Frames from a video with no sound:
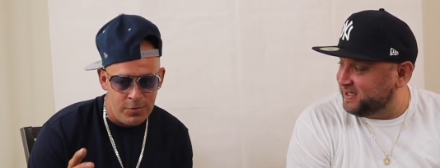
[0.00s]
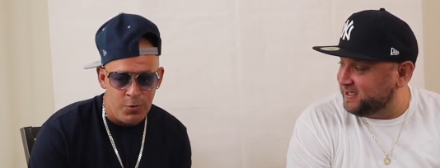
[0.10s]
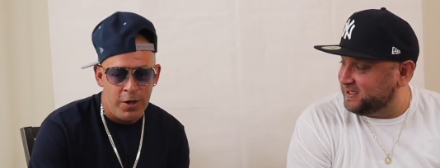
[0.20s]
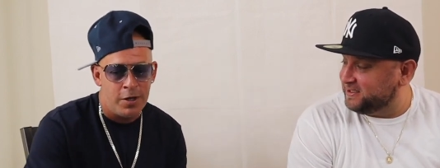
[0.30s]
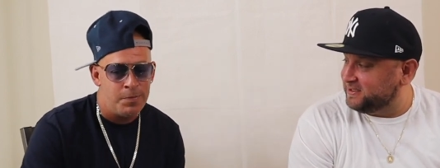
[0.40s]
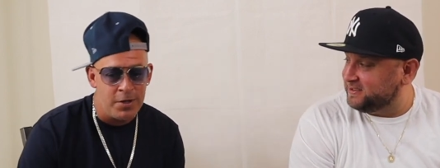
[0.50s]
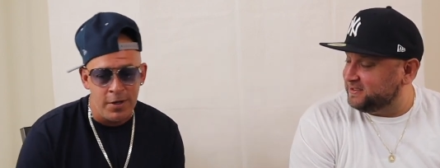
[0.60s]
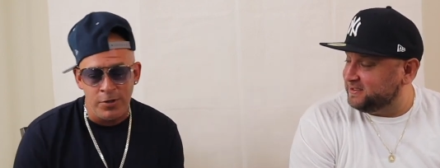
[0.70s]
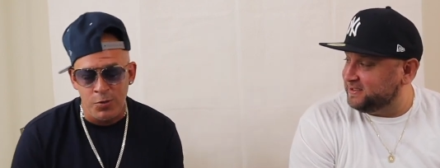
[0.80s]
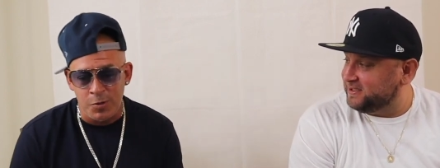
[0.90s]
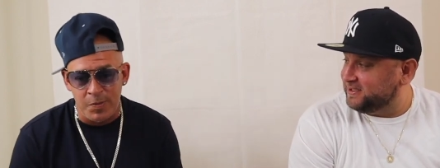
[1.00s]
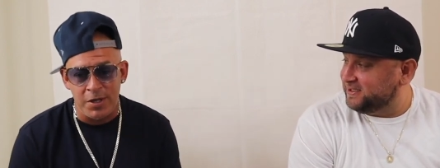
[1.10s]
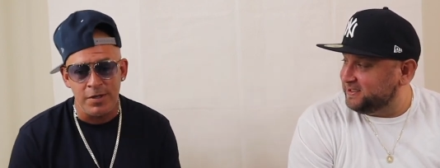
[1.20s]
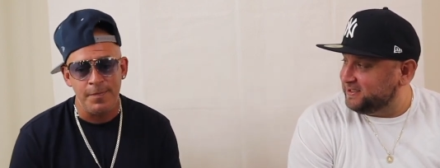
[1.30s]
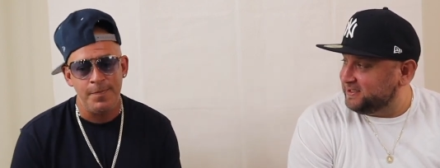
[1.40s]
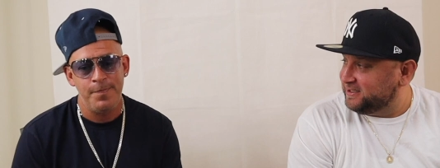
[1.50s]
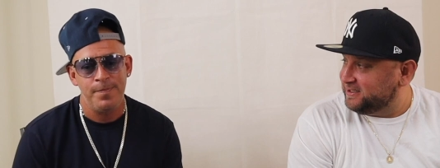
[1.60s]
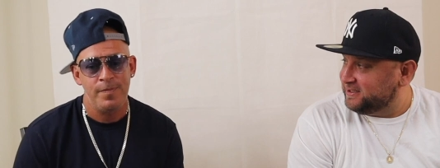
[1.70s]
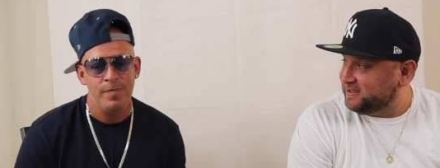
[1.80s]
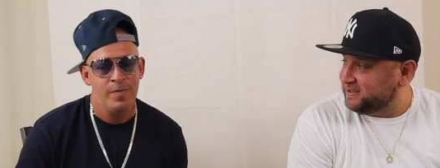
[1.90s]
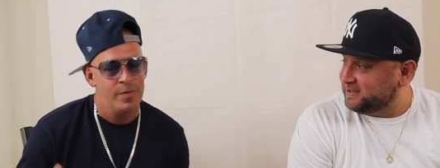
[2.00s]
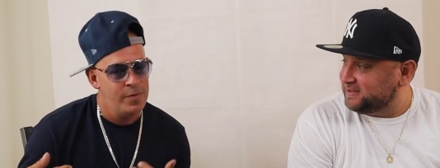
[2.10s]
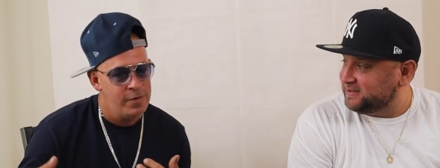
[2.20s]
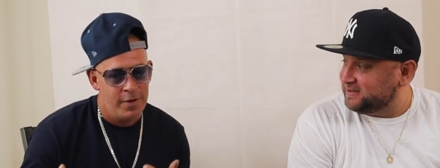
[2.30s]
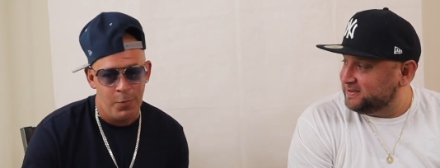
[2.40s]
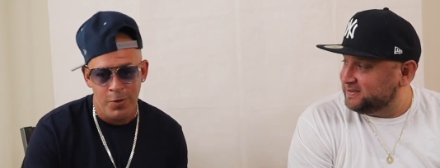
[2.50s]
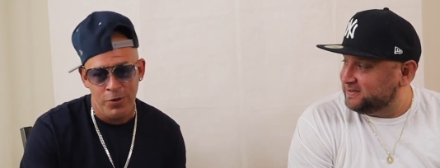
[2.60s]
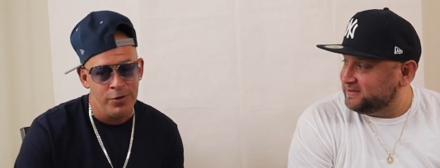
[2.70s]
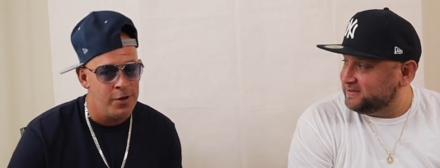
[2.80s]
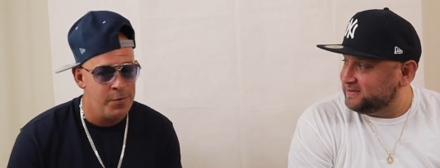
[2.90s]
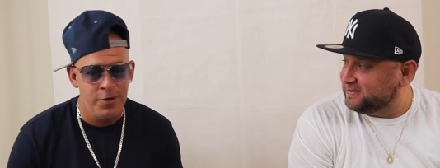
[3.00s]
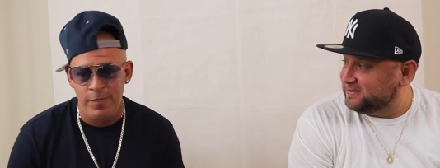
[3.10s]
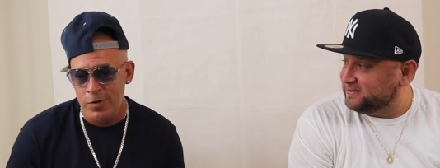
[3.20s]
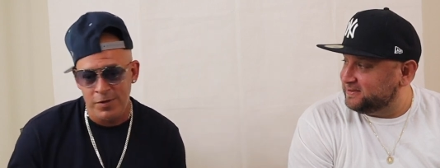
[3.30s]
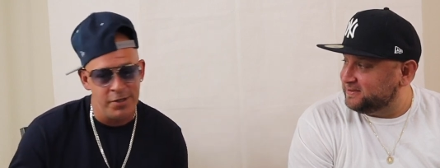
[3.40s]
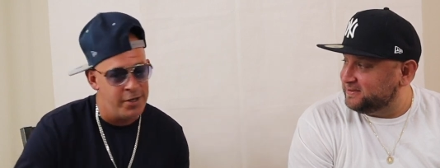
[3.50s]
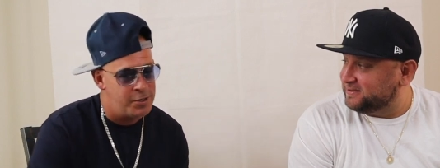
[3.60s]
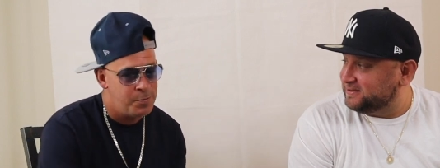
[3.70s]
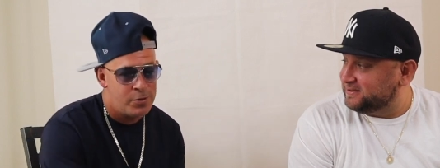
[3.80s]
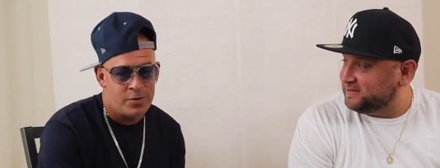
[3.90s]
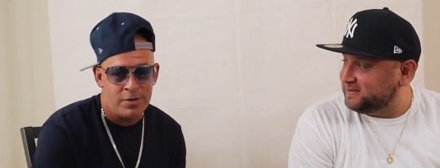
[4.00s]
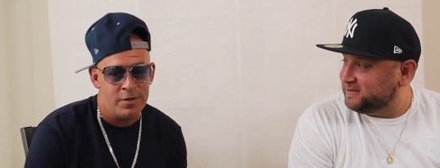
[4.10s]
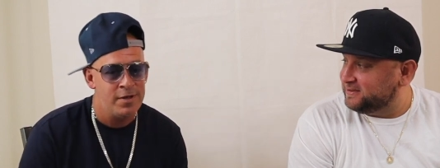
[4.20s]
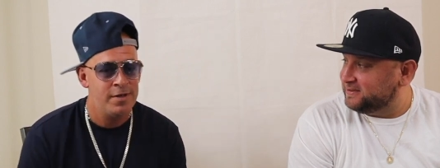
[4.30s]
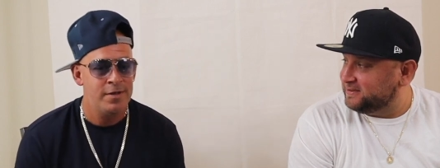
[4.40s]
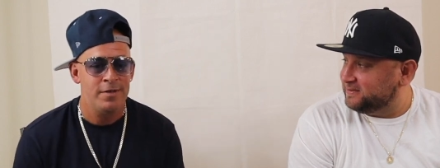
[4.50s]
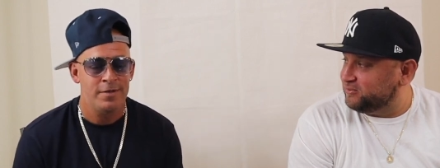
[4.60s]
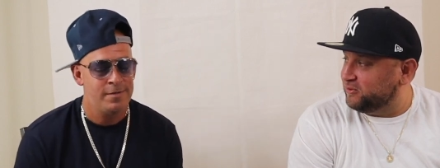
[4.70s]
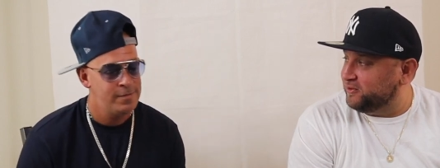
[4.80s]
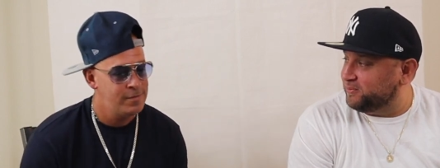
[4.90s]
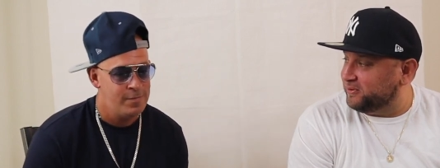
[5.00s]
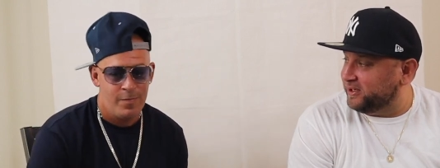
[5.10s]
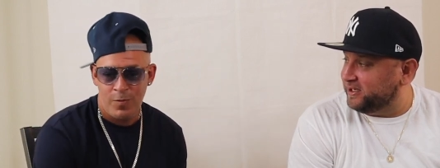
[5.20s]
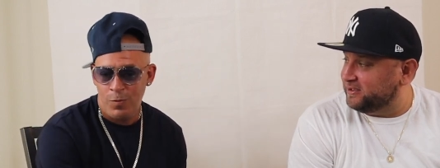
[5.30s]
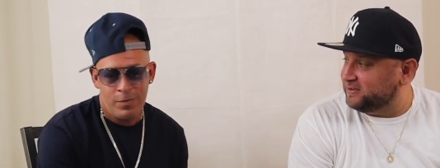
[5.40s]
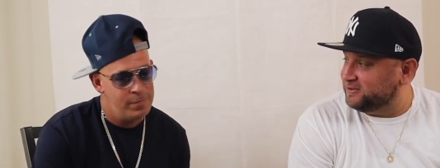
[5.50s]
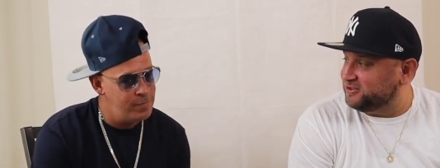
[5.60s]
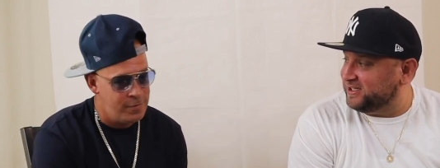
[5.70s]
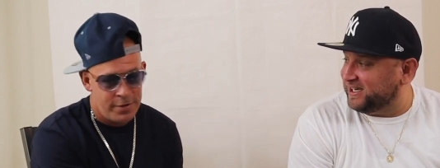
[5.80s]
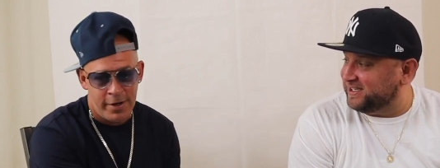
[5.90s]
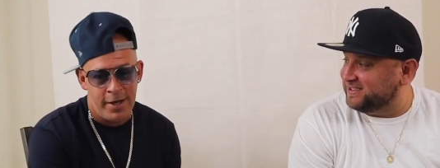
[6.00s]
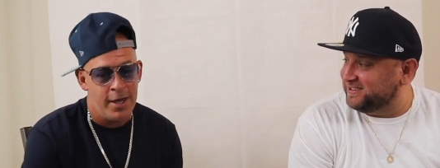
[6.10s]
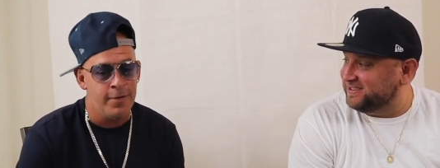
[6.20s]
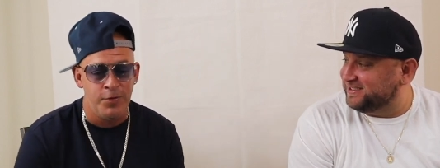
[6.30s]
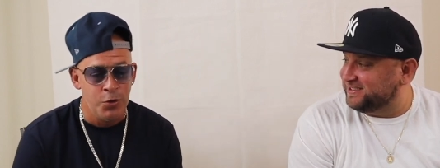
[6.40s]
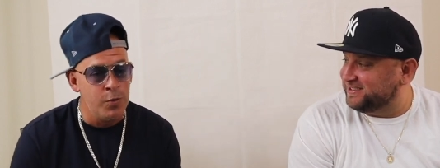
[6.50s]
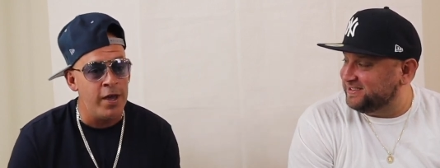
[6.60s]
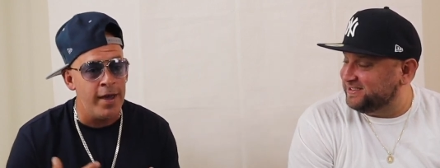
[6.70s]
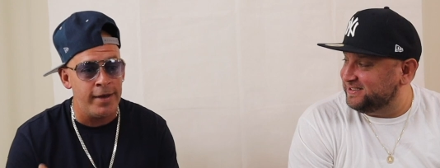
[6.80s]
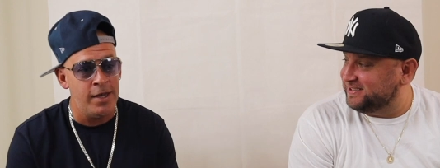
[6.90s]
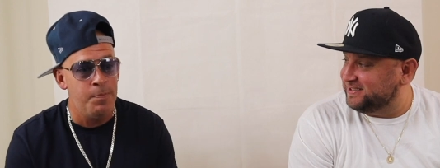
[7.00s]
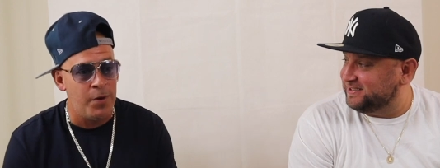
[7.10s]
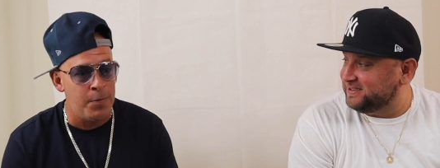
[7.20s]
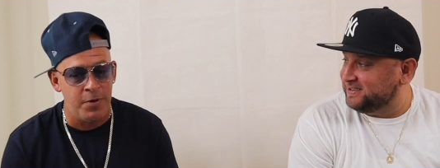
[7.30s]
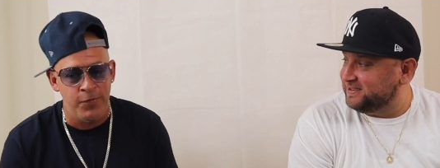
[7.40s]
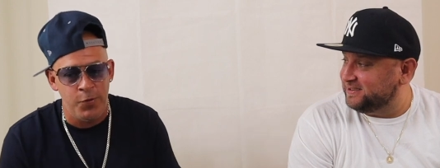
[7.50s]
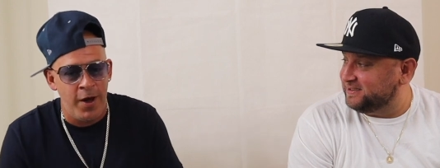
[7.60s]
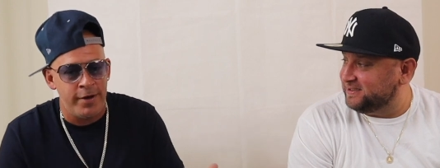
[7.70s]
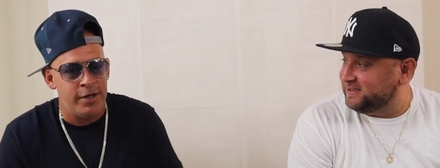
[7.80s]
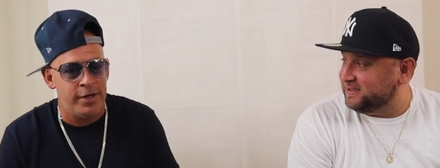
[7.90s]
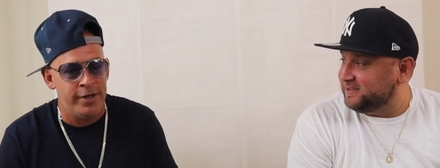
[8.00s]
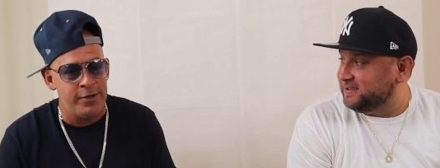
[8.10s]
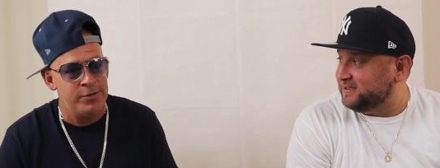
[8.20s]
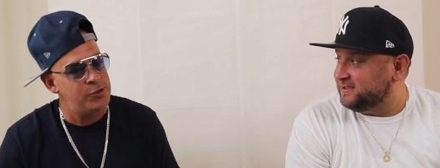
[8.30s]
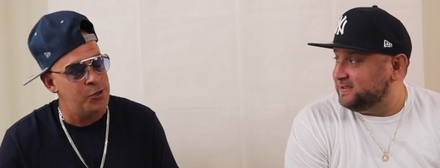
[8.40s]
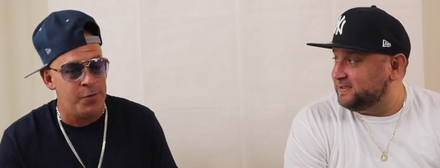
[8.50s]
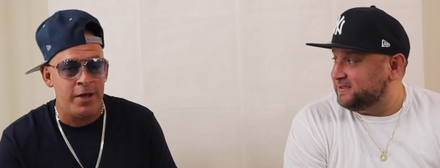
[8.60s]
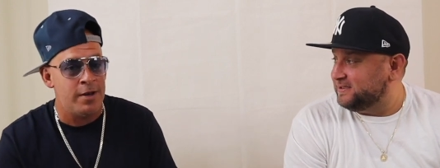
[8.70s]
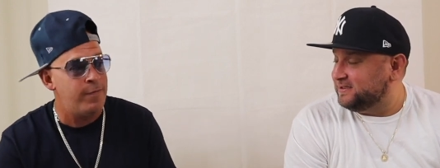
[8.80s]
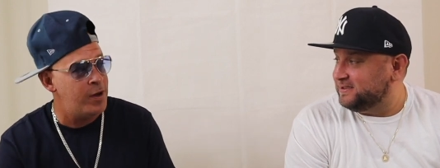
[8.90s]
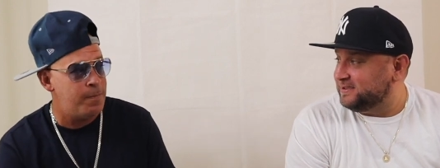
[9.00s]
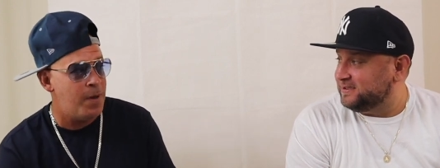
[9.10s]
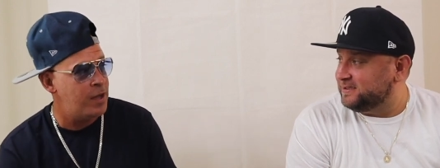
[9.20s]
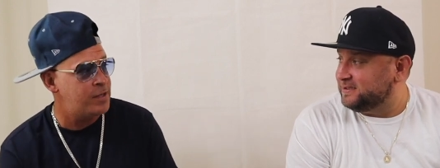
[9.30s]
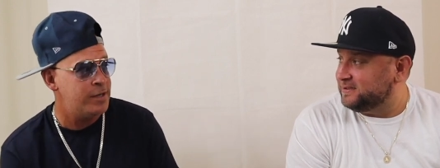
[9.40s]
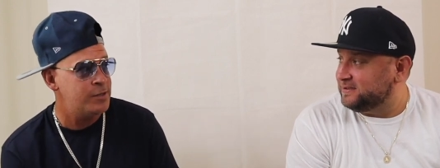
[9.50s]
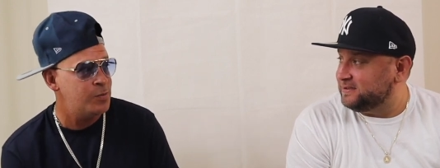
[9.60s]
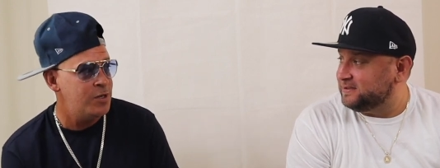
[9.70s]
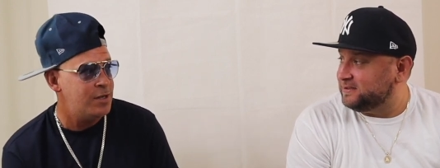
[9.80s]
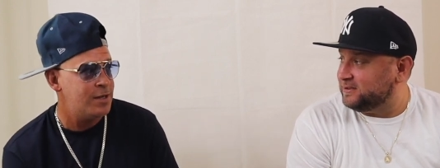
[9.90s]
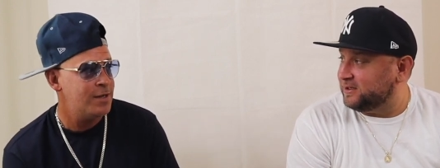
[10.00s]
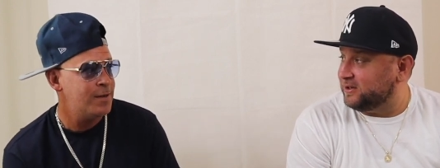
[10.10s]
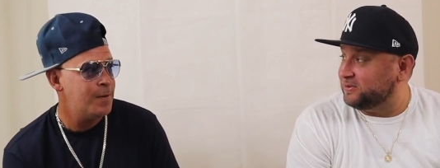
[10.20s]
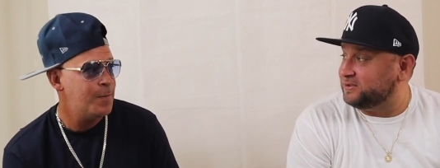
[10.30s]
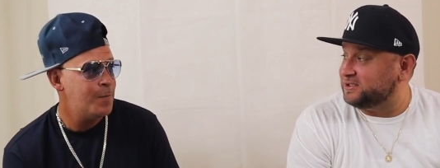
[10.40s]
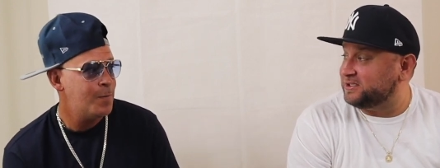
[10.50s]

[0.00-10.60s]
Speaker 1: You get up there and you spit. When you're done with your verse, the next person.
Speaker 2: Prove your point. What
Speaker 1: you got? If you can't keep up, if you got nothing else, you don't get invited back the next week.
Speaker 2: Oh,